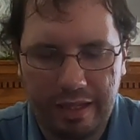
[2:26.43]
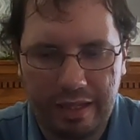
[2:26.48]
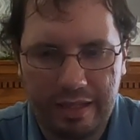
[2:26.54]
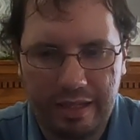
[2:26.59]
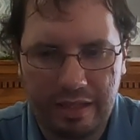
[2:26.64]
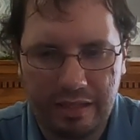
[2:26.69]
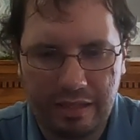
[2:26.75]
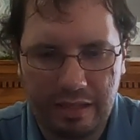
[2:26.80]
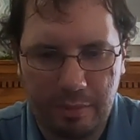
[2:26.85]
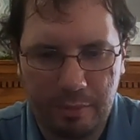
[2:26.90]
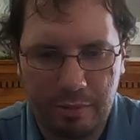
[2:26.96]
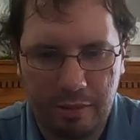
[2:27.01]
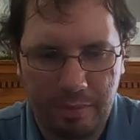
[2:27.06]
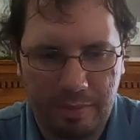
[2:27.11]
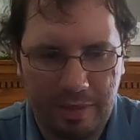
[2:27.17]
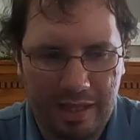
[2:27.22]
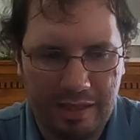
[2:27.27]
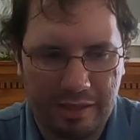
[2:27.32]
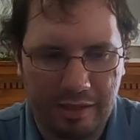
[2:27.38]
and next time
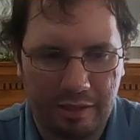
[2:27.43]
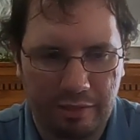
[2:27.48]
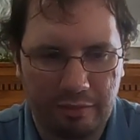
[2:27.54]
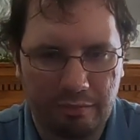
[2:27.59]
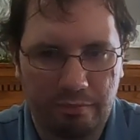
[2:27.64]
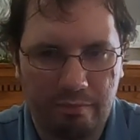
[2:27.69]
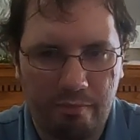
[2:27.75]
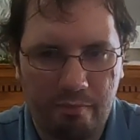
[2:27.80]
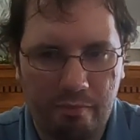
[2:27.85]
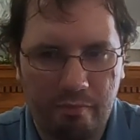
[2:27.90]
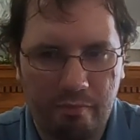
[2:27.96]
should be easier.